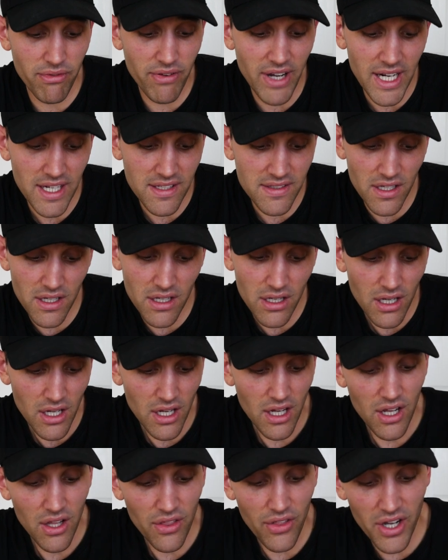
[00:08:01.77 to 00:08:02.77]
factor
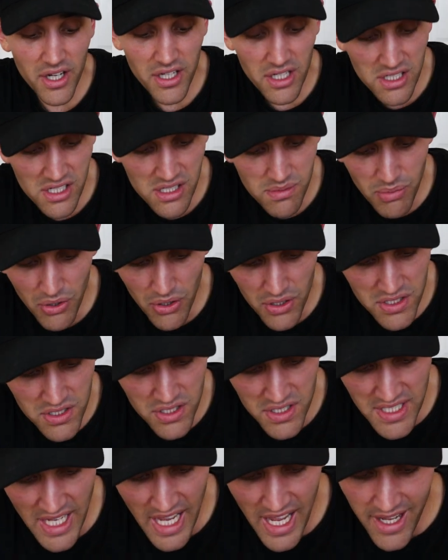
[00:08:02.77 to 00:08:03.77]
that I can spot is
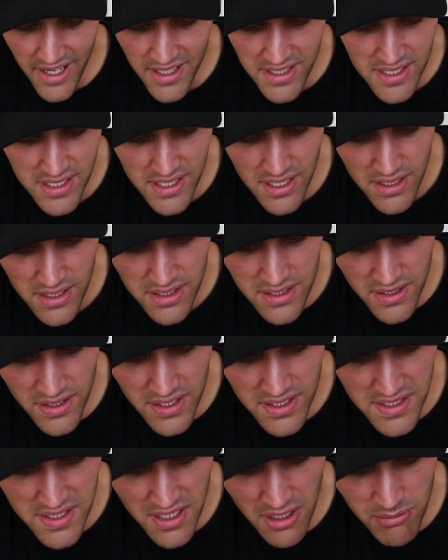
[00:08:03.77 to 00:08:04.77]
just x. So
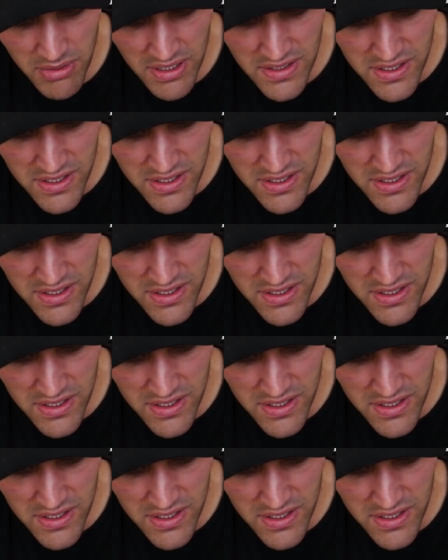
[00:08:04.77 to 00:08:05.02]
this is going to be